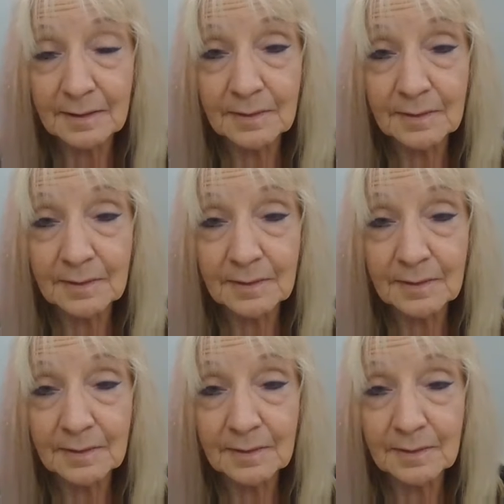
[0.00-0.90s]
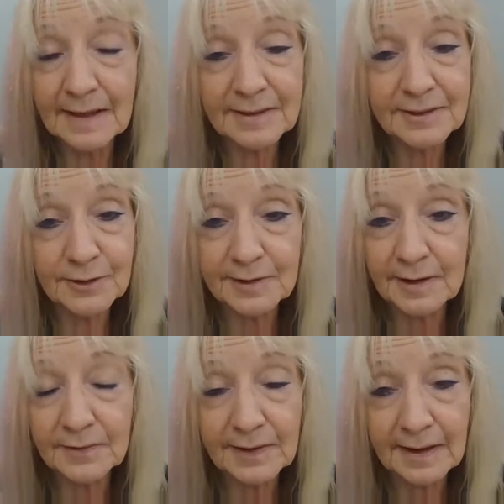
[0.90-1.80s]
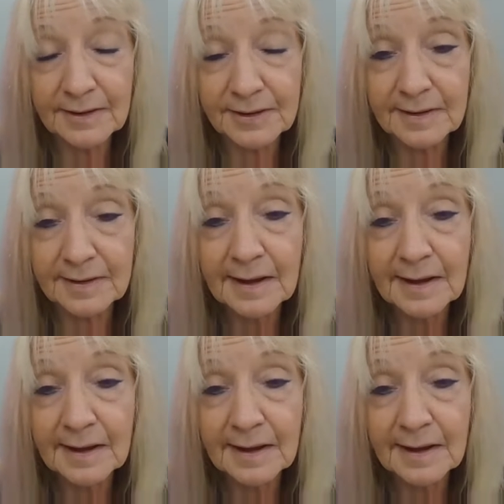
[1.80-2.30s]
They need their ID, that's their identification.